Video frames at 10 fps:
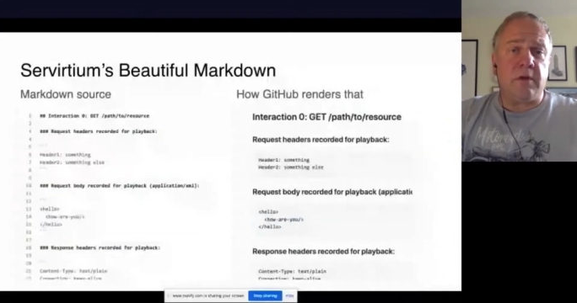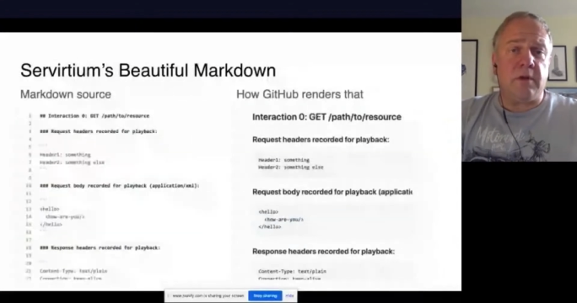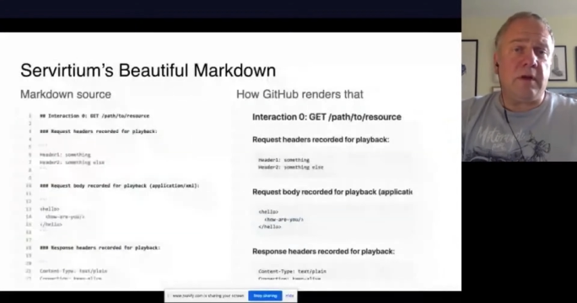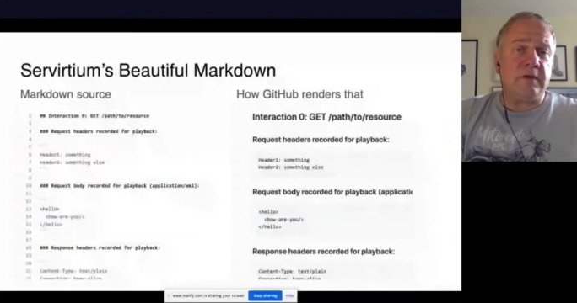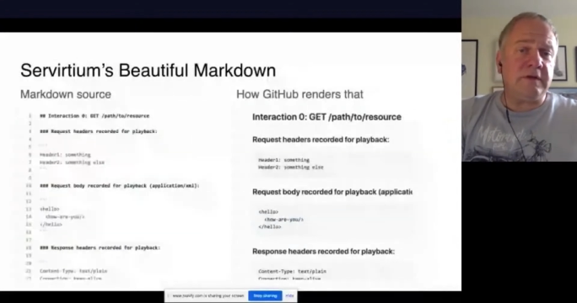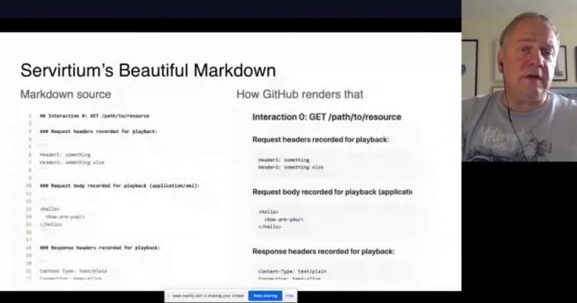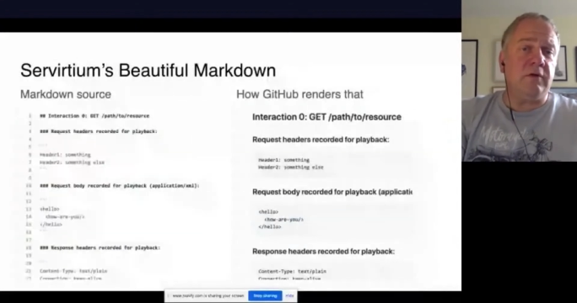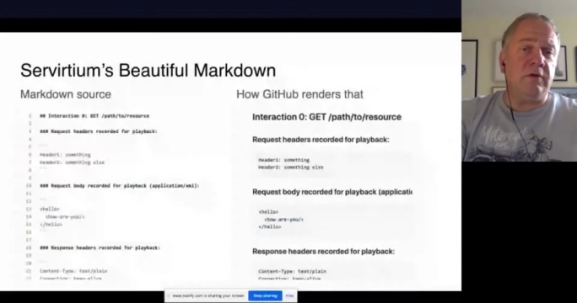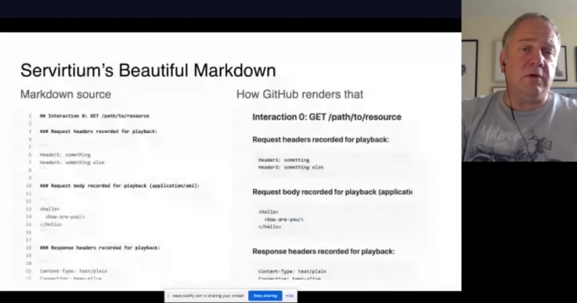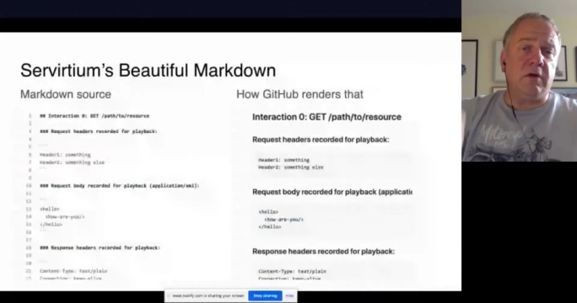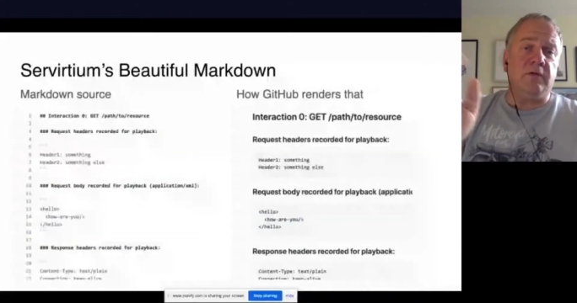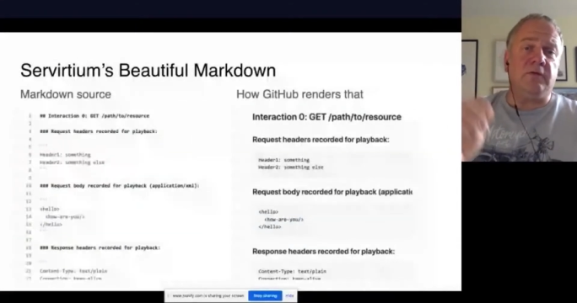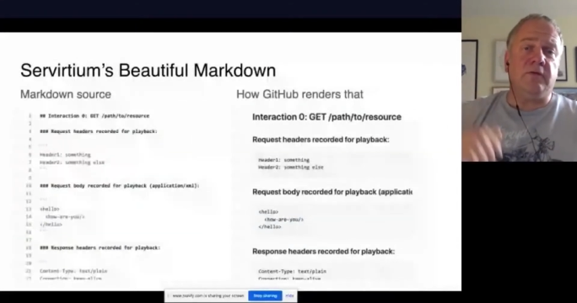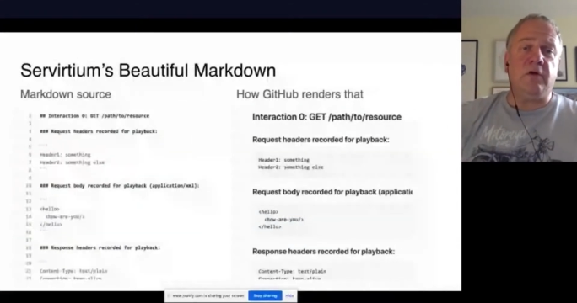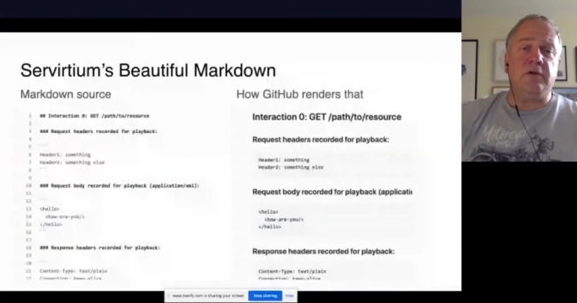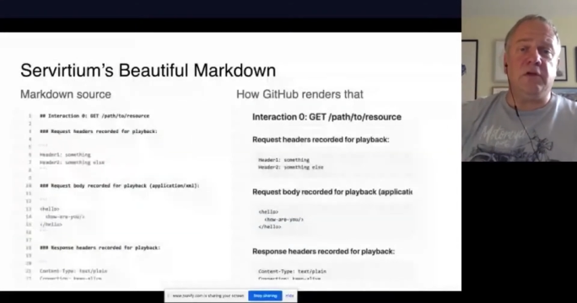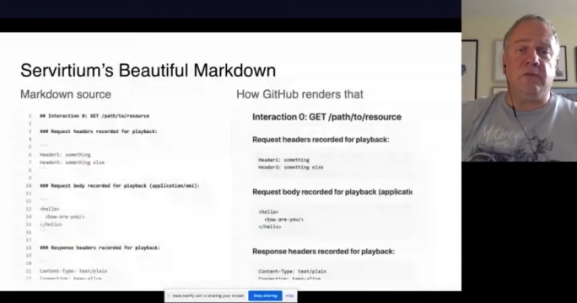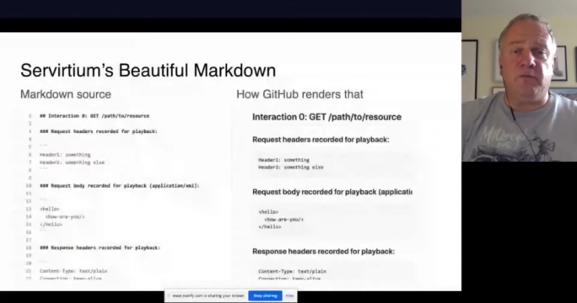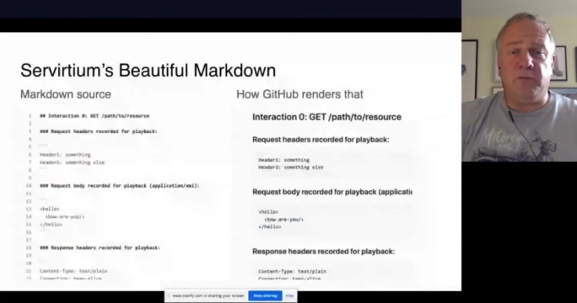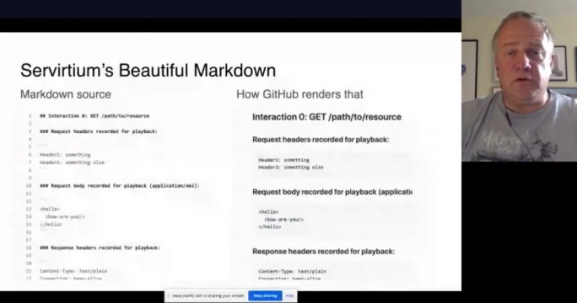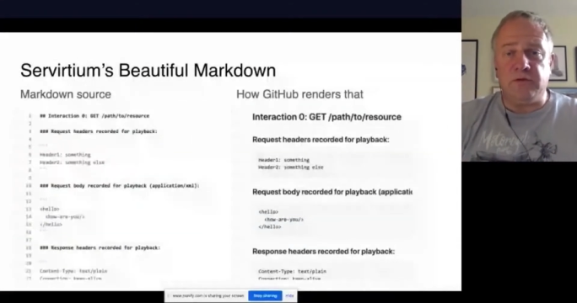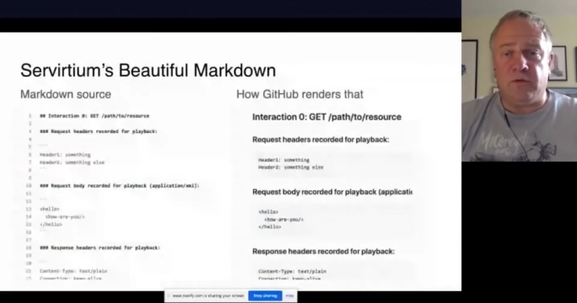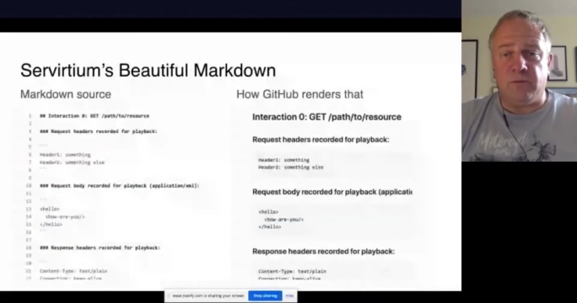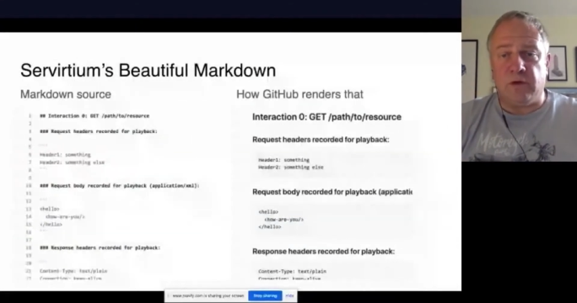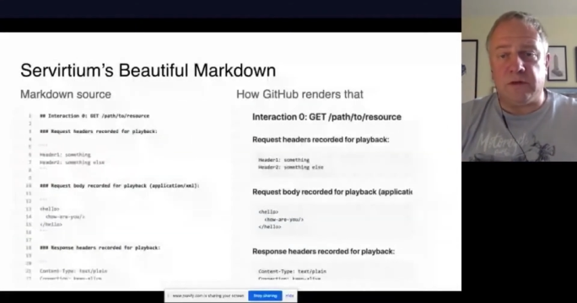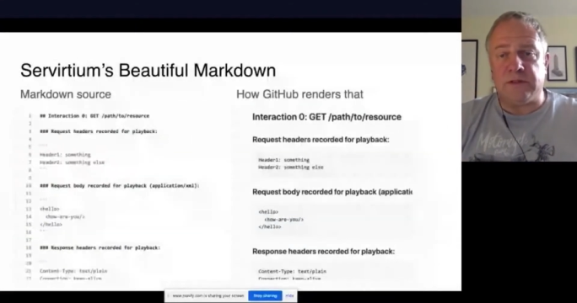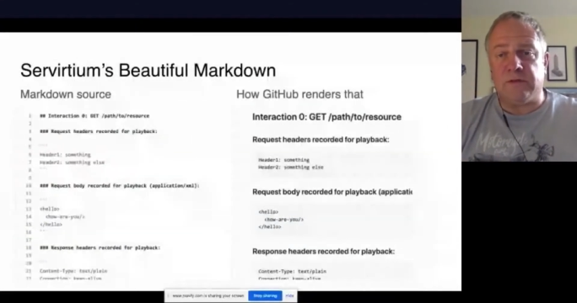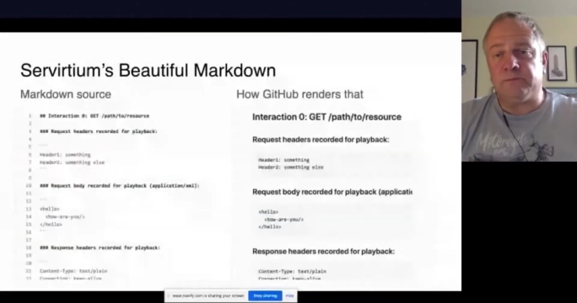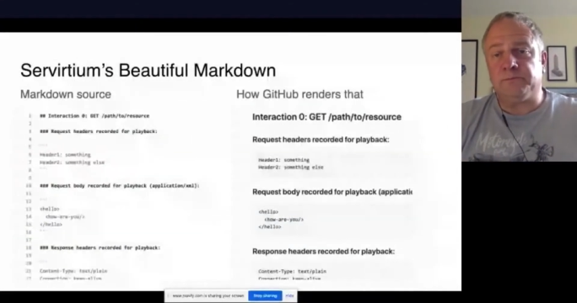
let's have a look at Servirtium's beautiful Markdown.